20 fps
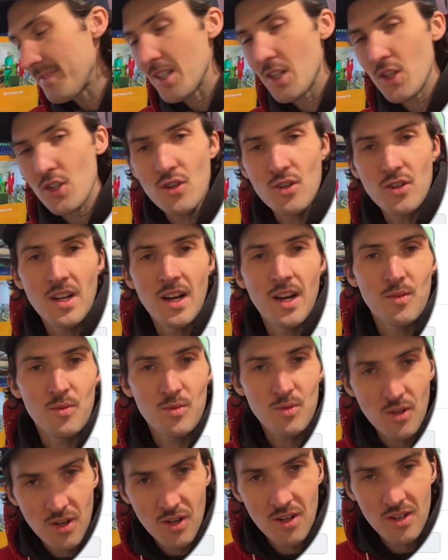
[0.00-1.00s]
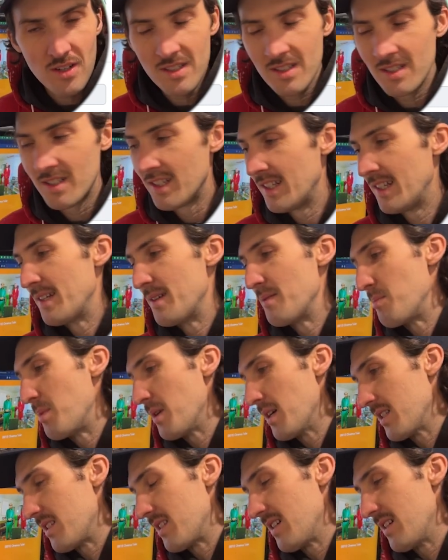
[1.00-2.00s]
You're not wrong.
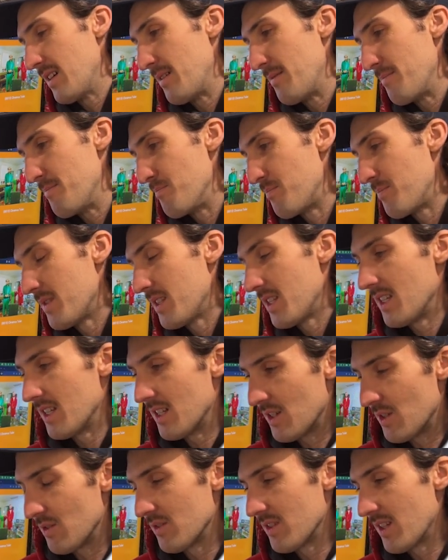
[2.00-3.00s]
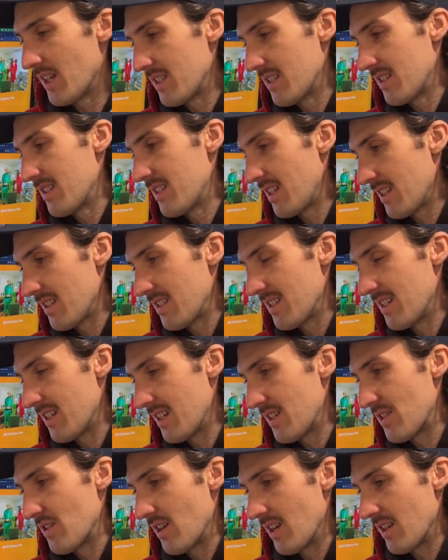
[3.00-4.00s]
But, that's an
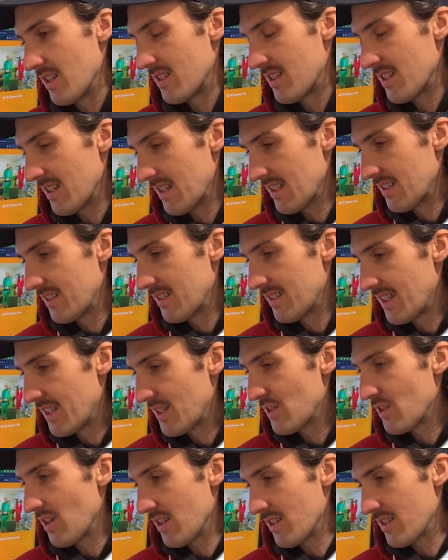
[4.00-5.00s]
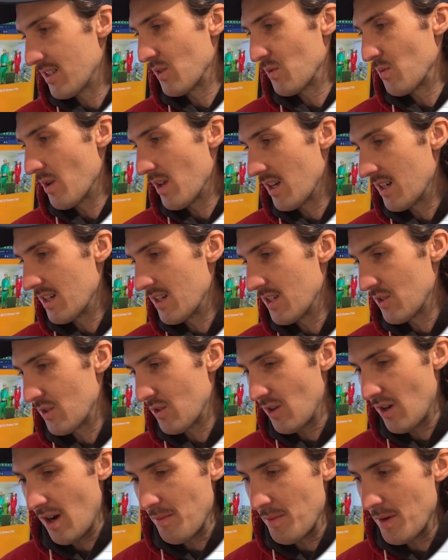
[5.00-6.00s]
interesting way to
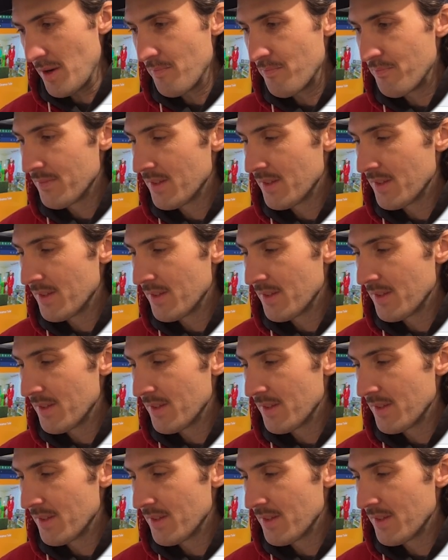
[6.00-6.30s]
describe it.